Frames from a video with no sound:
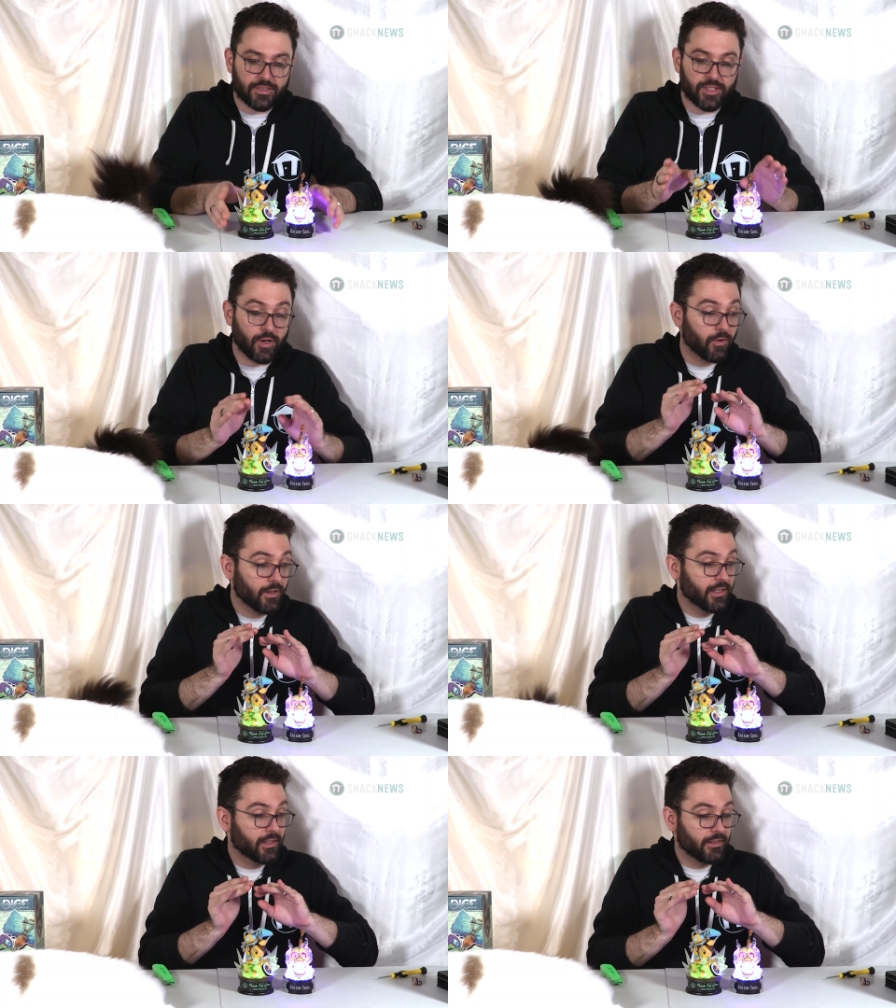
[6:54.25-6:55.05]
So
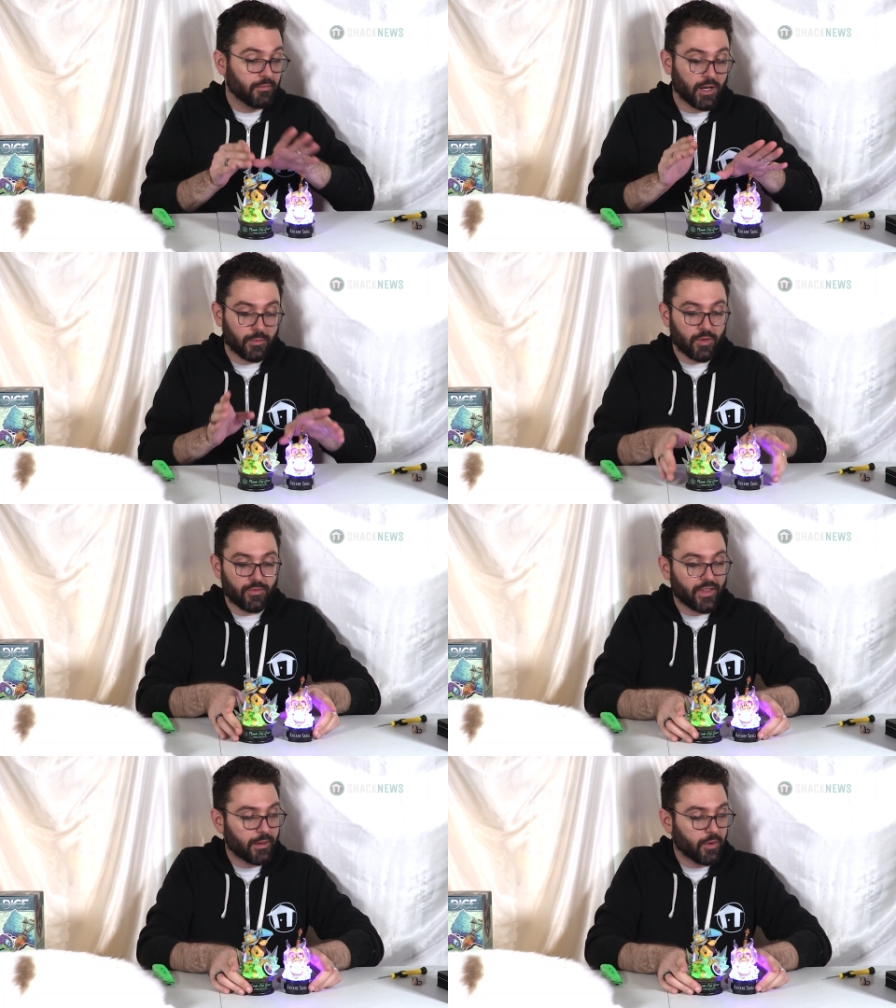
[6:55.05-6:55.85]
we're gonna
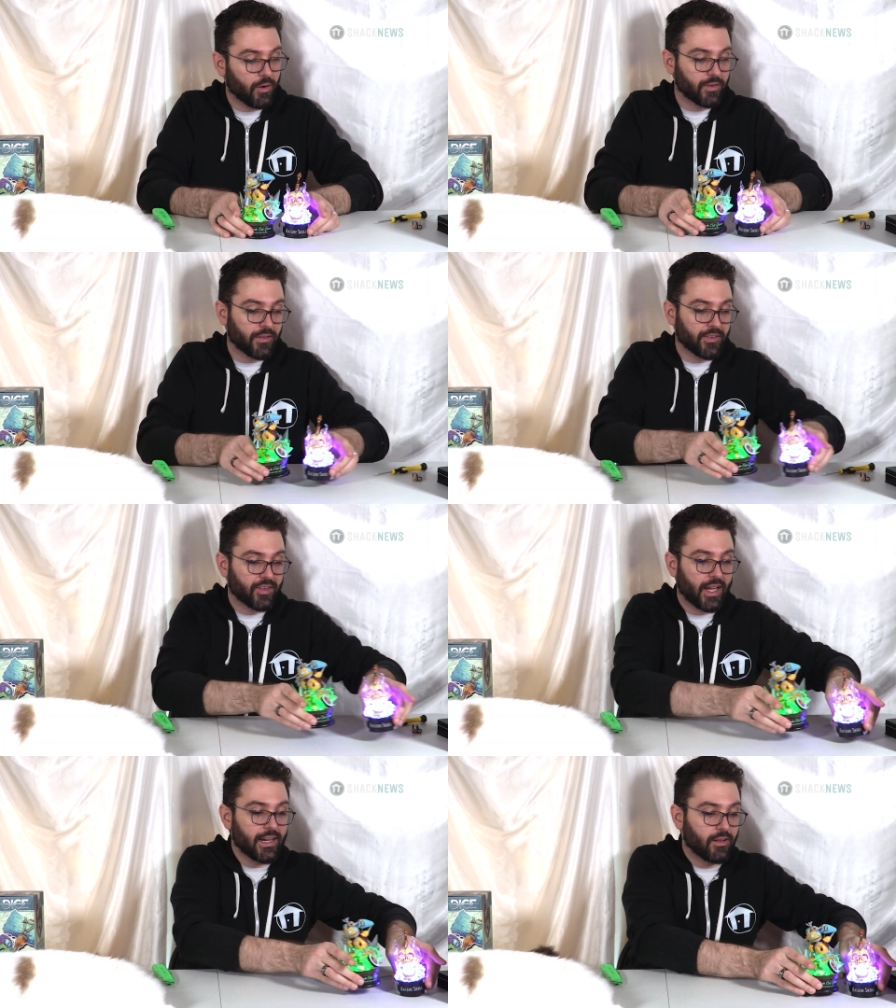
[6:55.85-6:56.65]
move them over to the
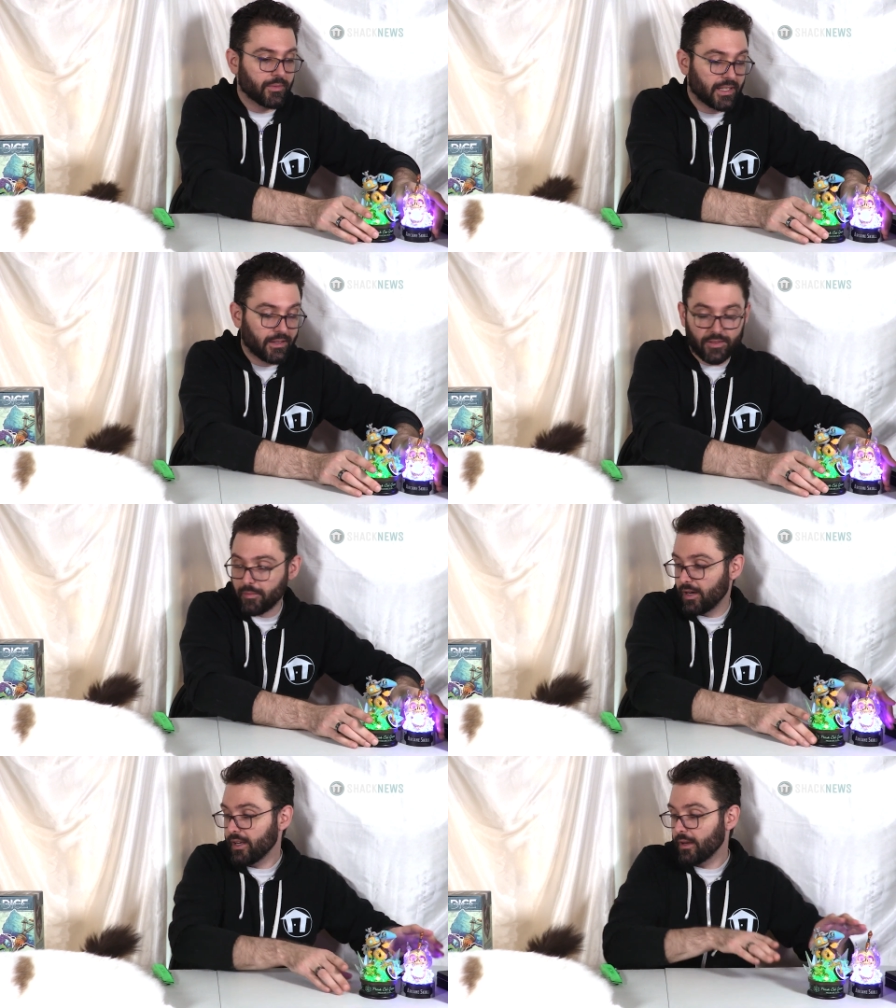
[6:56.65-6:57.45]
side. I'm gonna leave
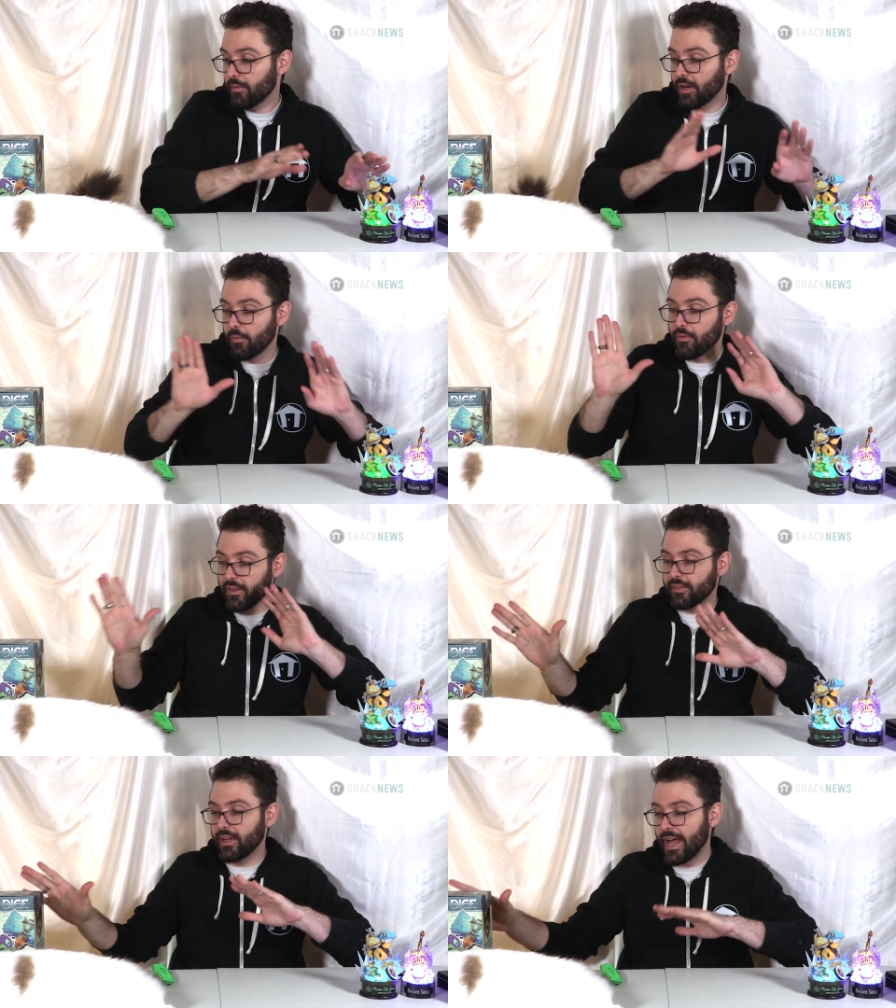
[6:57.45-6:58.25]
them on, and we're gonna move
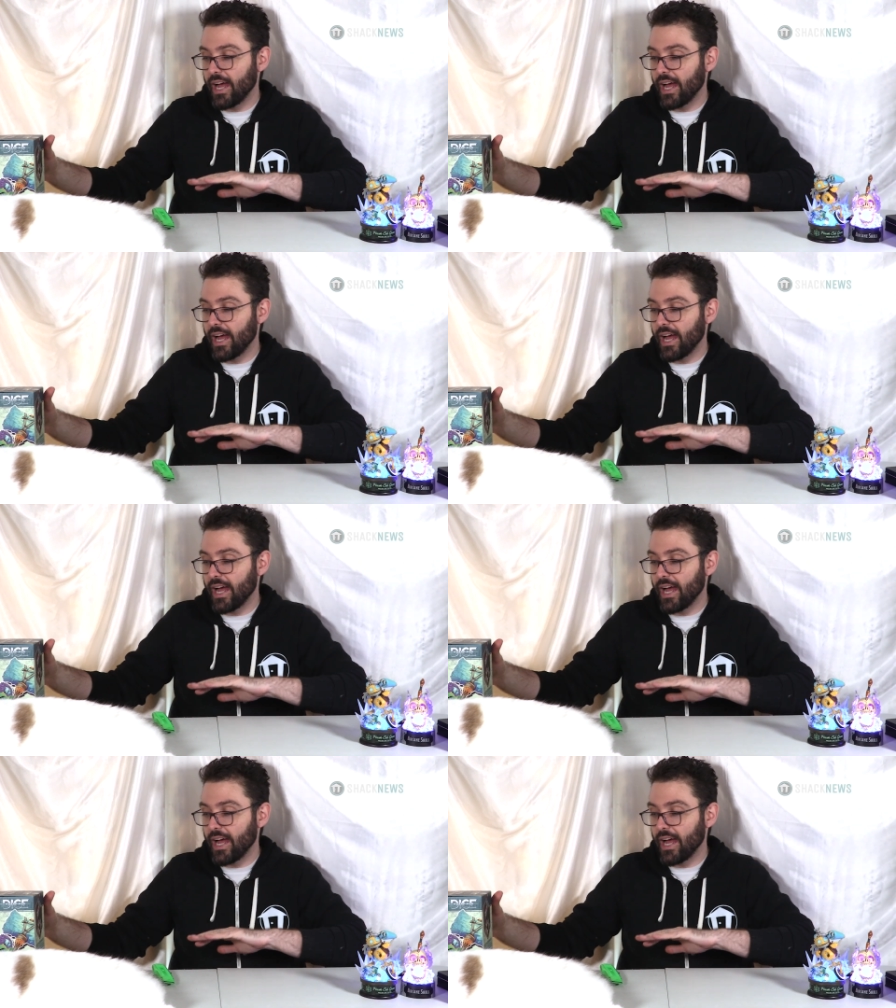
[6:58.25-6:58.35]
it to